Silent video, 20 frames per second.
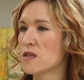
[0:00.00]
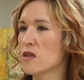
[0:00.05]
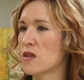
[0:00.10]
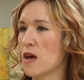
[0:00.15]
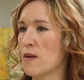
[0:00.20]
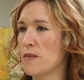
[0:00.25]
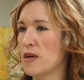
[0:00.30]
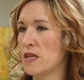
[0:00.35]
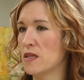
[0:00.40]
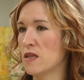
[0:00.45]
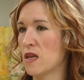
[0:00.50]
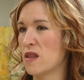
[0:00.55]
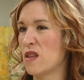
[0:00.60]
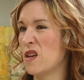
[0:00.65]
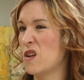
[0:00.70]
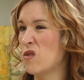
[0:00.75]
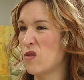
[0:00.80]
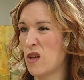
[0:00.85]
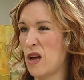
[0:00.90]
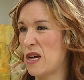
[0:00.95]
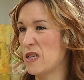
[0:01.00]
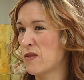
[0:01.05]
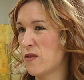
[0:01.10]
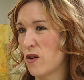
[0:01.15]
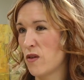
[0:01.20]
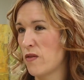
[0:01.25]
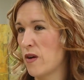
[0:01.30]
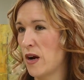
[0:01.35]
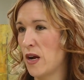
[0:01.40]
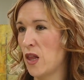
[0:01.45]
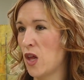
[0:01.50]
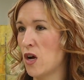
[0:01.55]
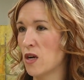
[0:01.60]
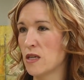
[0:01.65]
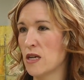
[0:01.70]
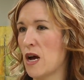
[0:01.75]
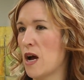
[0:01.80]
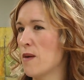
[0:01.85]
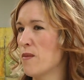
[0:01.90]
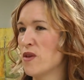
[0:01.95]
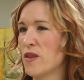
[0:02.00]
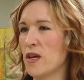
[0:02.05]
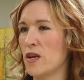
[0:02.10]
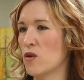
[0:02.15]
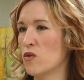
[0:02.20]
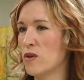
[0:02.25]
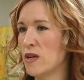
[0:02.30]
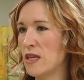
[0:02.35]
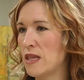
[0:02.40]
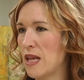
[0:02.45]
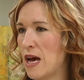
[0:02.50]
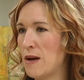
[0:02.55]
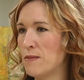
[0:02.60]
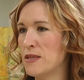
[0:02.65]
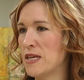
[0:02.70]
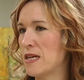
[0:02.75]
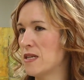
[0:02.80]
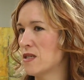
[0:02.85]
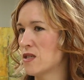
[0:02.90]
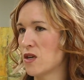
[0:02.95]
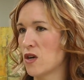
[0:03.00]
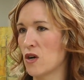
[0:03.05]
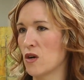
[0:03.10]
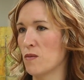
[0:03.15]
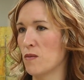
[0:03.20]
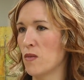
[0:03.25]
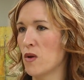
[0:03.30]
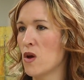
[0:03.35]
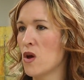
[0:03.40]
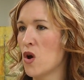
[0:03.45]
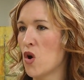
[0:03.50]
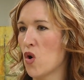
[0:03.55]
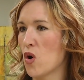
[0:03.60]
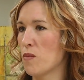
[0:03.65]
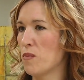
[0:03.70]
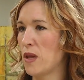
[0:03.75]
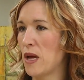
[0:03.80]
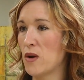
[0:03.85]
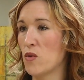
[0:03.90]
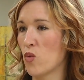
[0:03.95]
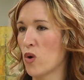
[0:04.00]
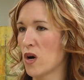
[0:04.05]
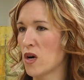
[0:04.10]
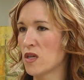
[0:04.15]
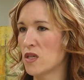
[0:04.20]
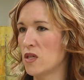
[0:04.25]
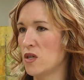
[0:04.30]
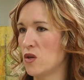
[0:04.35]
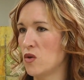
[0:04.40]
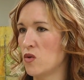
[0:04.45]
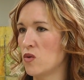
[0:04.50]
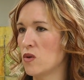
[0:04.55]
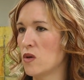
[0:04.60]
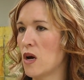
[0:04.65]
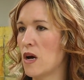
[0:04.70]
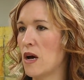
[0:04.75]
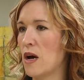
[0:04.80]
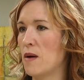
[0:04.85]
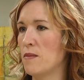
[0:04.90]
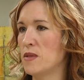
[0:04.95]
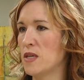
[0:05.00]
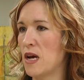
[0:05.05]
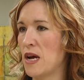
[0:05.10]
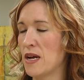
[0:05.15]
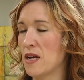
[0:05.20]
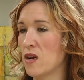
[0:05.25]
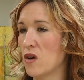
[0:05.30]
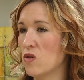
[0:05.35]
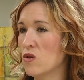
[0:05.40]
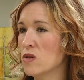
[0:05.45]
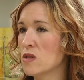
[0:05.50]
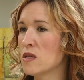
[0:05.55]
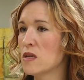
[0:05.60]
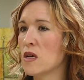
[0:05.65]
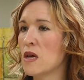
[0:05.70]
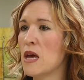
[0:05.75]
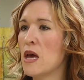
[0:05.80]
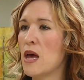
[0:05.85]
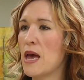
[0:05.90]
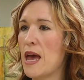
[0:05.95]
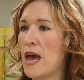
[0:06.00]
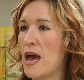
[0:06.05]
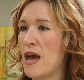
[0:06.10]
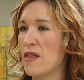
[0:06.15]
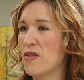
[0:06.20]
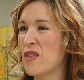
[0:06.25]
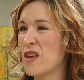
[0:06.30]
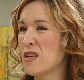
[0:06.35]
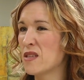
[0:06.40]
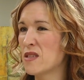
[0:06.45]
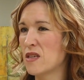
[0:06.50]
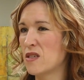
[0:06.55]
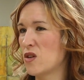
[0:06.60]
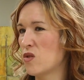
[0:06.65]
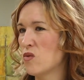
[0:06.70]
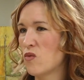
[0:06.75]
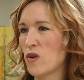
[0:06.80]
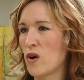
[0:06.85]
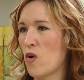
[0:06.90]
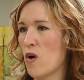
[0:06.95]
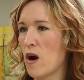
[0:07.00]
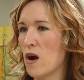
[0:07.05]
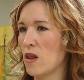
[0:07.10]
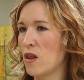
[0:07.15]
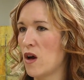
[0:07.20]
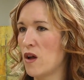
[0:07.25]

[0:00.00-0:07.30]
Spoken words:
so that means that they don't last for a very long time or they don't need lab tests or blood work to diagnose, and things that don't require a